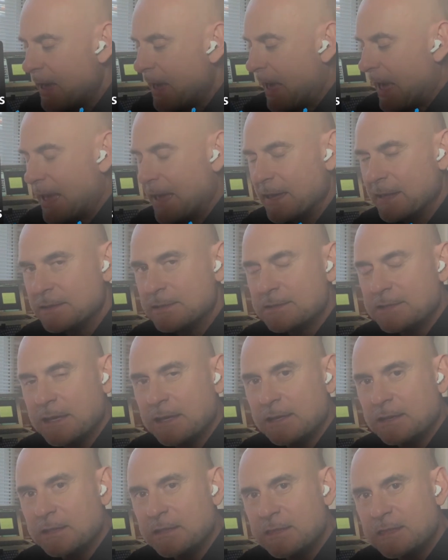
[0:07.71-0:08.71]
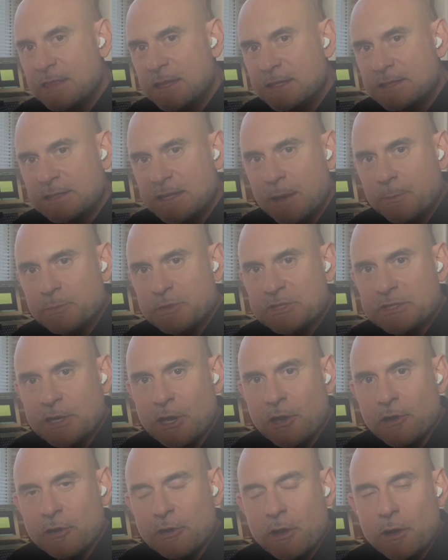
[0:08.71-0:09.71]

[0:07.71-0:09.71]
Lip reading: And in this episode,